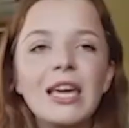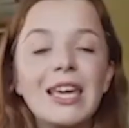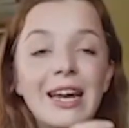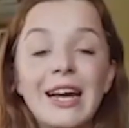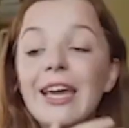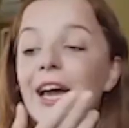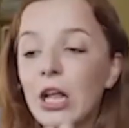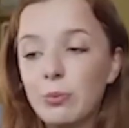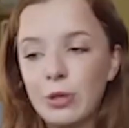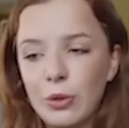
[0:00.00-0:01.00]
Can I
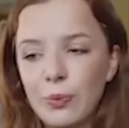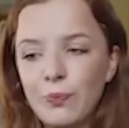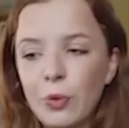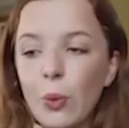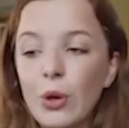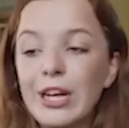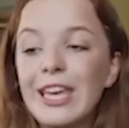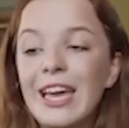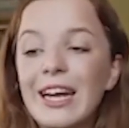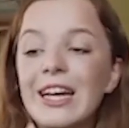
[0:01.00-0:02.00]
help you? Or
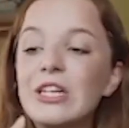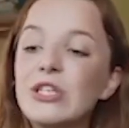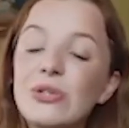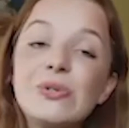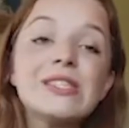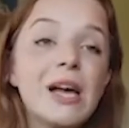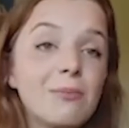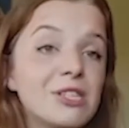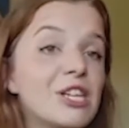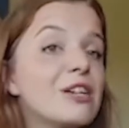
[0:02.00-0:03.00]
can I do
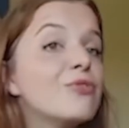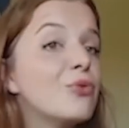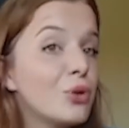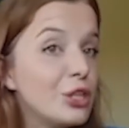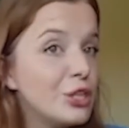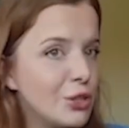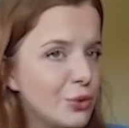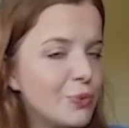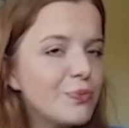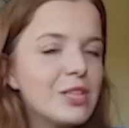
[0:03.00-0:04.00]
something for
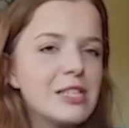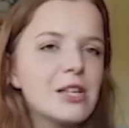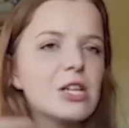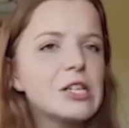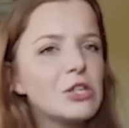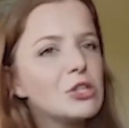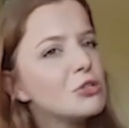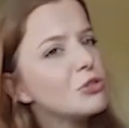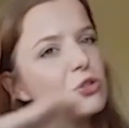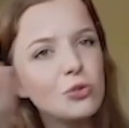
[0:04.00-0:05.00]
you? These are the
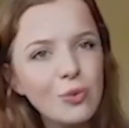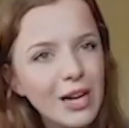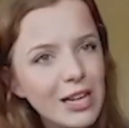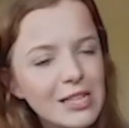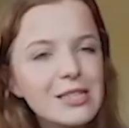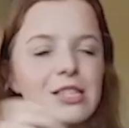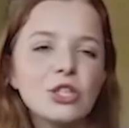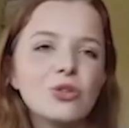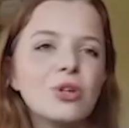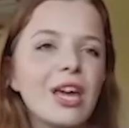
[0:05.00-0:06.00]
two ways
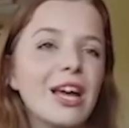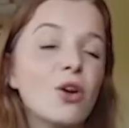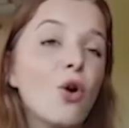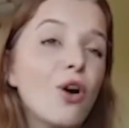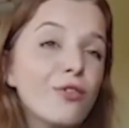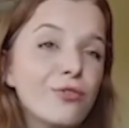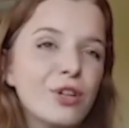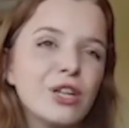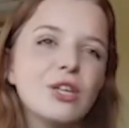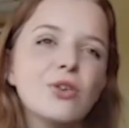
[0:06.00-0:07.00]
that you can
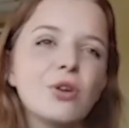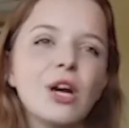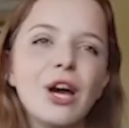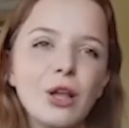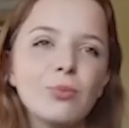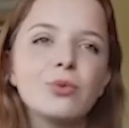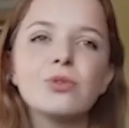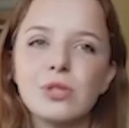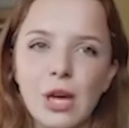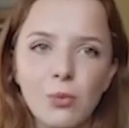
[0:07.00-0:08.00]
offer your help
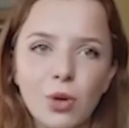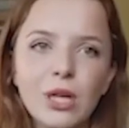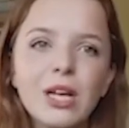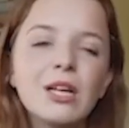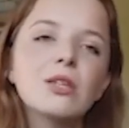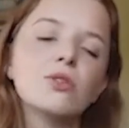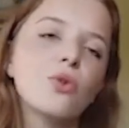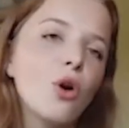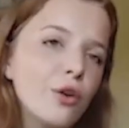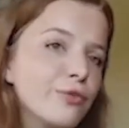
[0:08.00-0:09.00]
to someone,
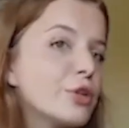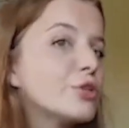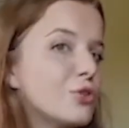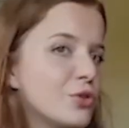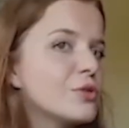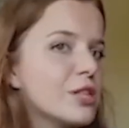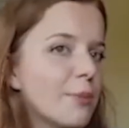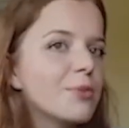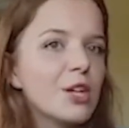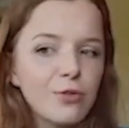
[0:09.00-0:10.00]
to offer to do
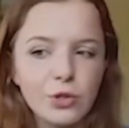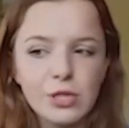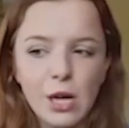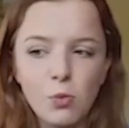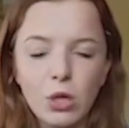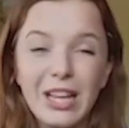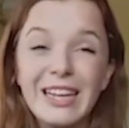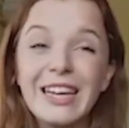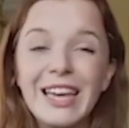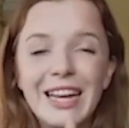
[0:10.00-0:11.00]
something for someone,
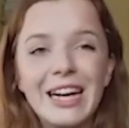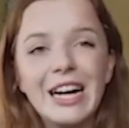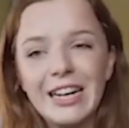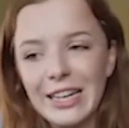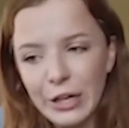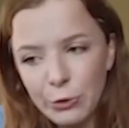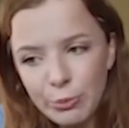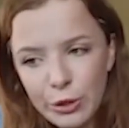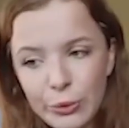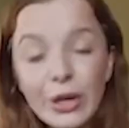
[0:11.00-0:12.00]
like can I
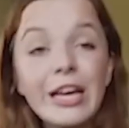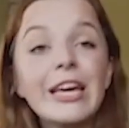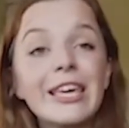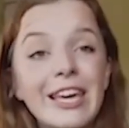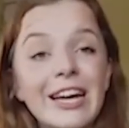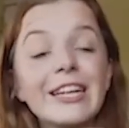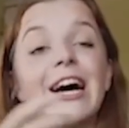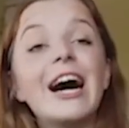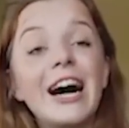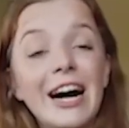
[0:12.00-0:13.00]
help you?
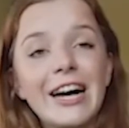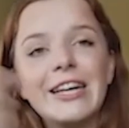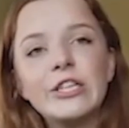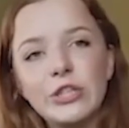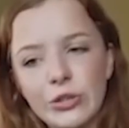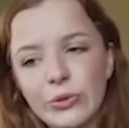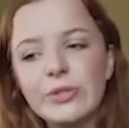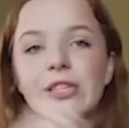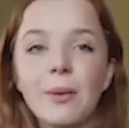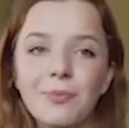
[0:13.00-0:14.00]
Can I do
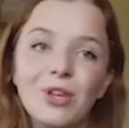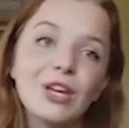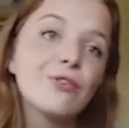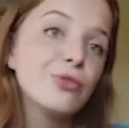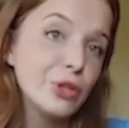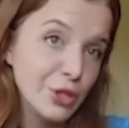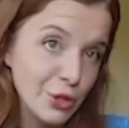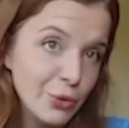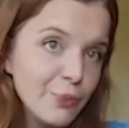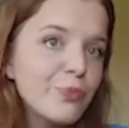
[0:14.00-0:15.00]
something for
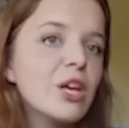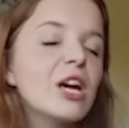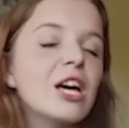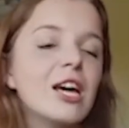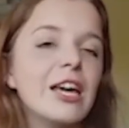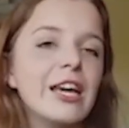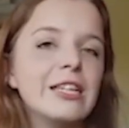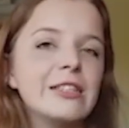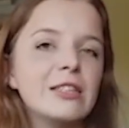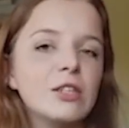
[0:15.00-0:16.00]
you?
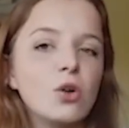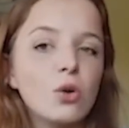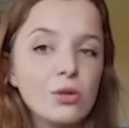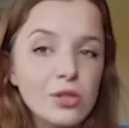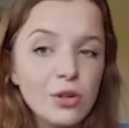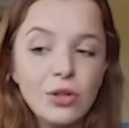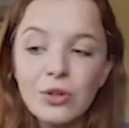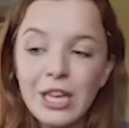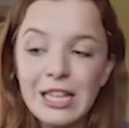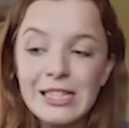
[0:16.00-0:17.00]
And also
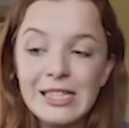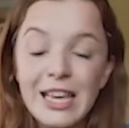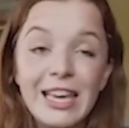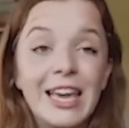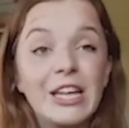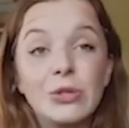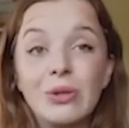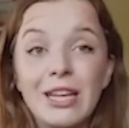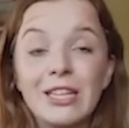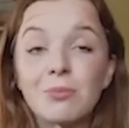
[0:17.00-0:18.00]
you can say, can you
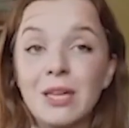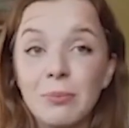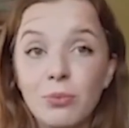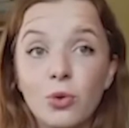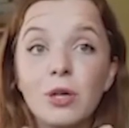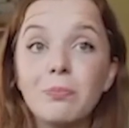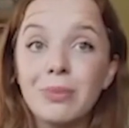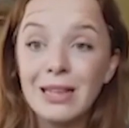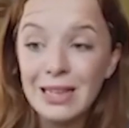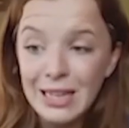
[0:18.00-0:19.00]
lend me a book,
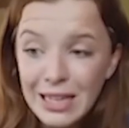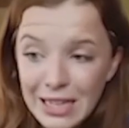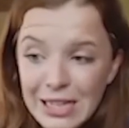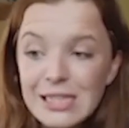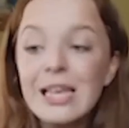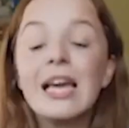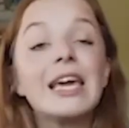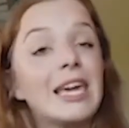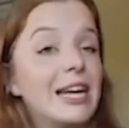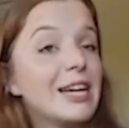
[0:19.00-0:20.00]
please?
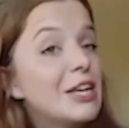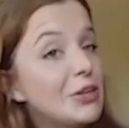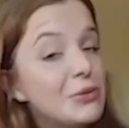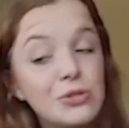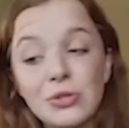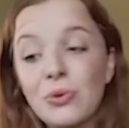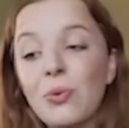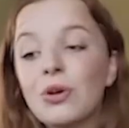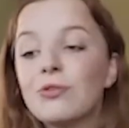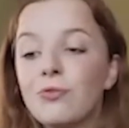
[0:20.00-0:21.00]
Can I use
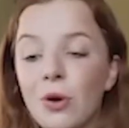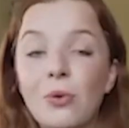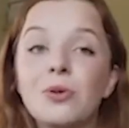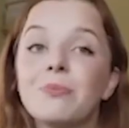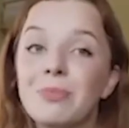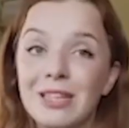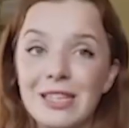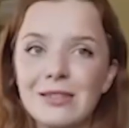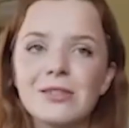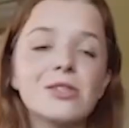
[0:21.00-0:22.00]
your phone,
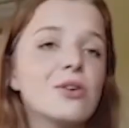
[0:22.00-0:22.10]
please?